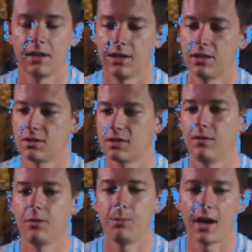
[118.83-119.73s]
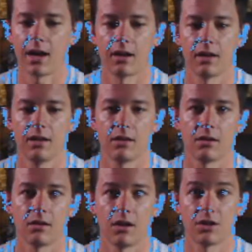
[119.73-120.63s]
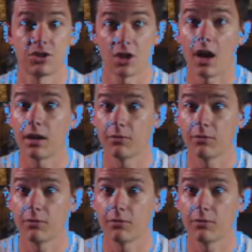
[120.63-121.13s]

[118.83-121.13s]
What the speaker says: and they just give you back either a shot